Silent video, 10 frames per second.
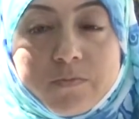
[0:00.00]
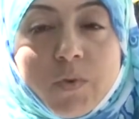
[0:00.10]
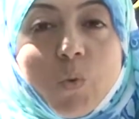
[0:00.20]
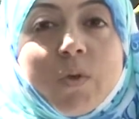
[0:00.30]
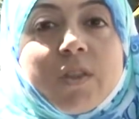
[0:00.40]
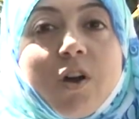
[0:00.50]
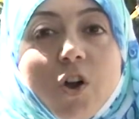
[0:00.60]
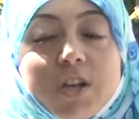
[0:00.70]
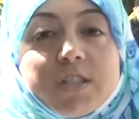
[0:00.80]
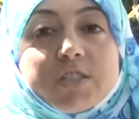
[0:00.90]
When the
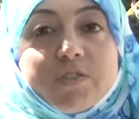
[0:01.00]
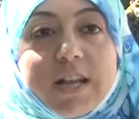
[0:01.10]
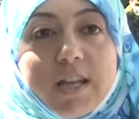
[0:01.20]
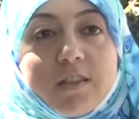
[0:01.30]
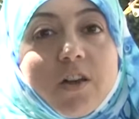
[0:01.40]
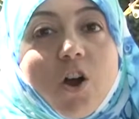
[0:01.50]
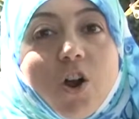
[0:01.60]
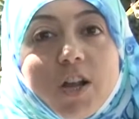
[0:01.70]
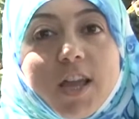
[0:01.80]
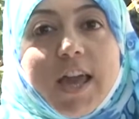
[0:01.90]
ark is ready, the
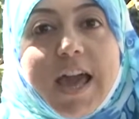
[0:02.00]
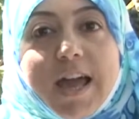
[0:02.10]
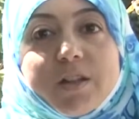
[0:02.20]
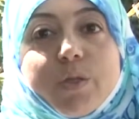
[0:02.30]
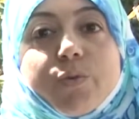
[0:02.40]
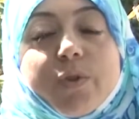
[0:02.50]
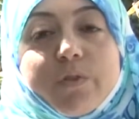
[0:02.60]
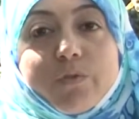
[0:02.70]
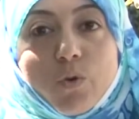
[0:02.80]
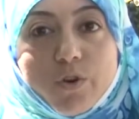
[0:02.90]
ark had 3
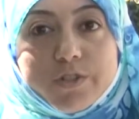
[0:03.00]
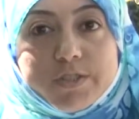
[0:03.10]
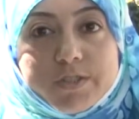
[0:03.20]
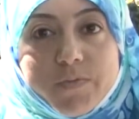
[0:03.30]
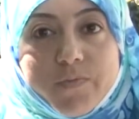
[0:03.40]
floors.